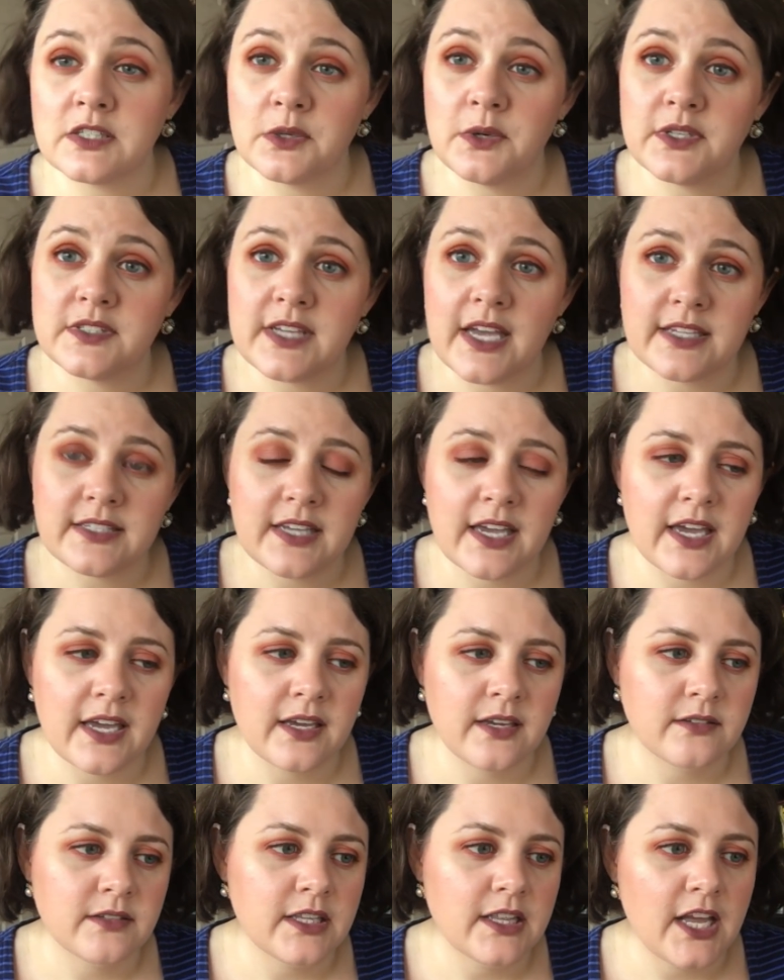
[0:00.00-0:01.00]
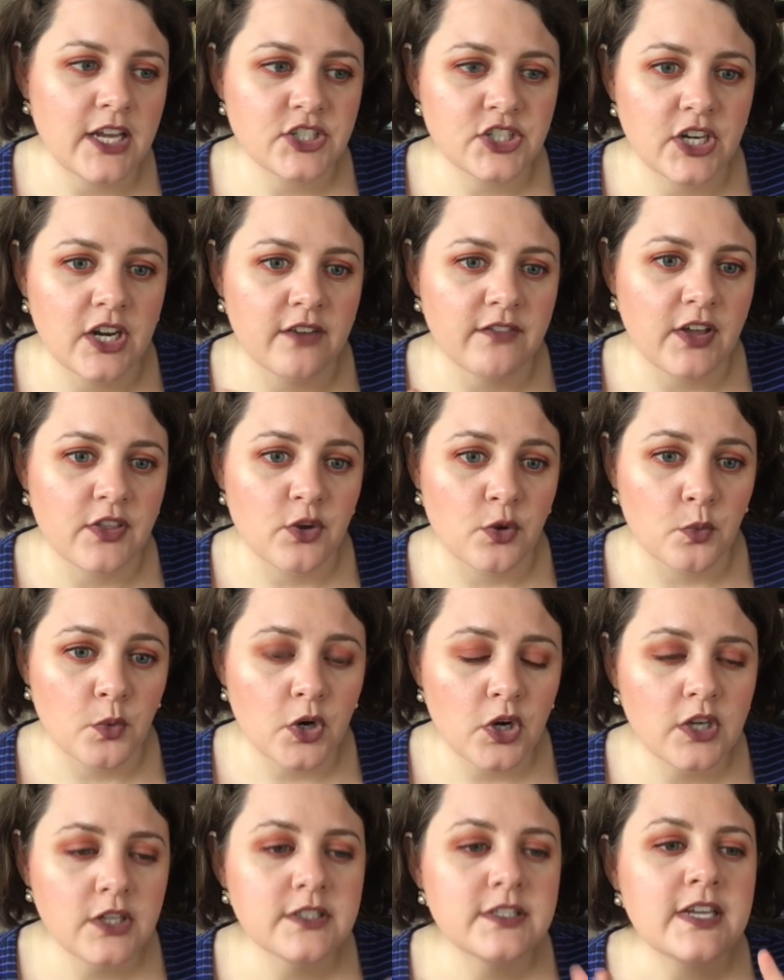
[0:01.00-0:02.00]
Lewis essay collection of other
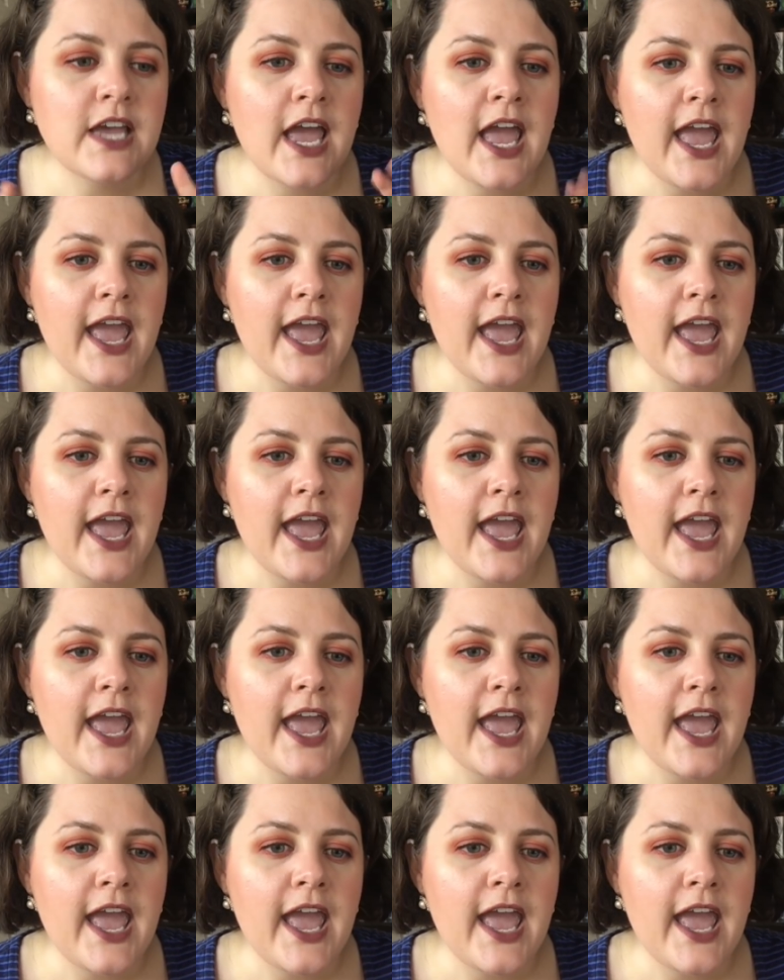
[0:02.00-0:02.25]
worlds,